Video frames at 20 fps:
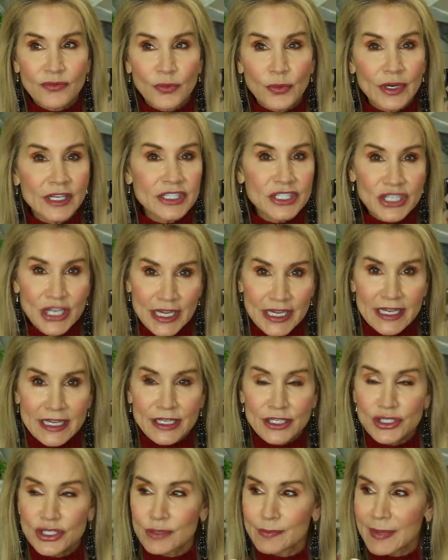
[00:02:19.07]
for a
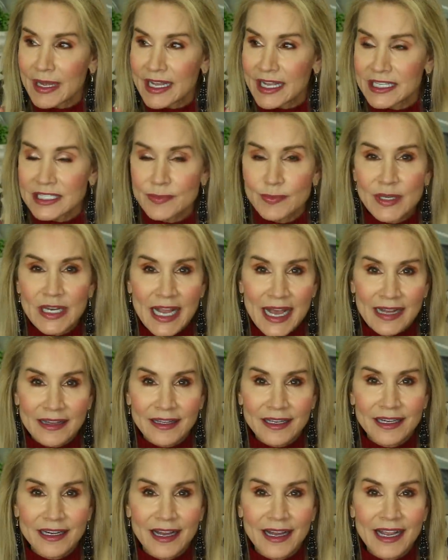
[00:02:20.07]
change, my husband
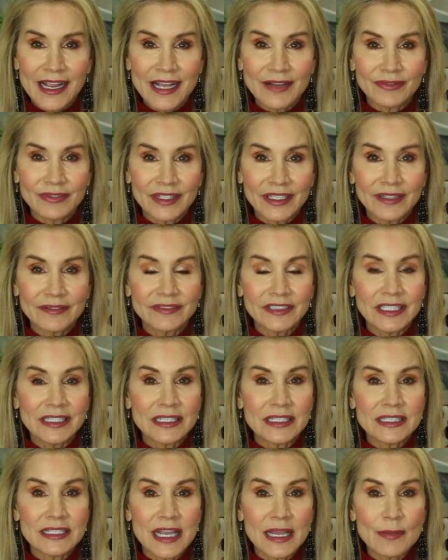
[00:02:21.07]
Alan and I have lived in
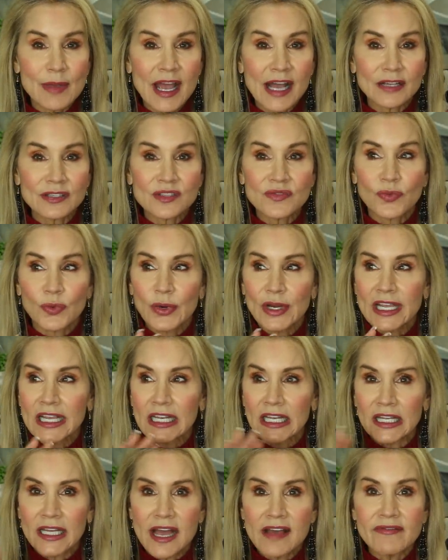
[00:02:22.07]
the same house for
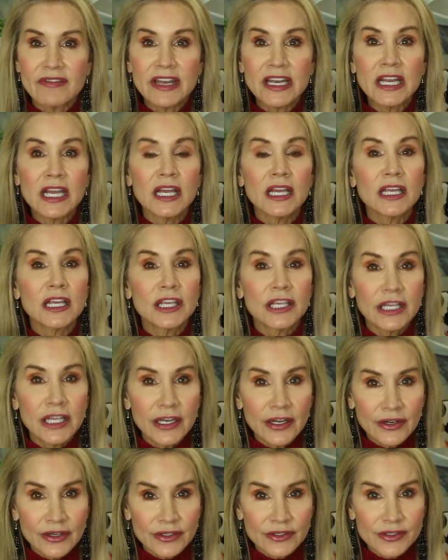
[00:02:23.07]
11
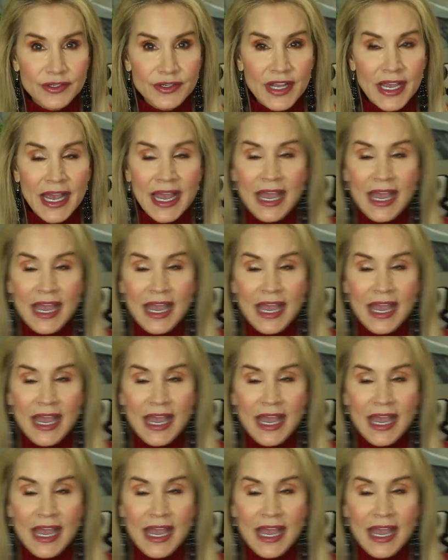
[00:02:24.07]
years.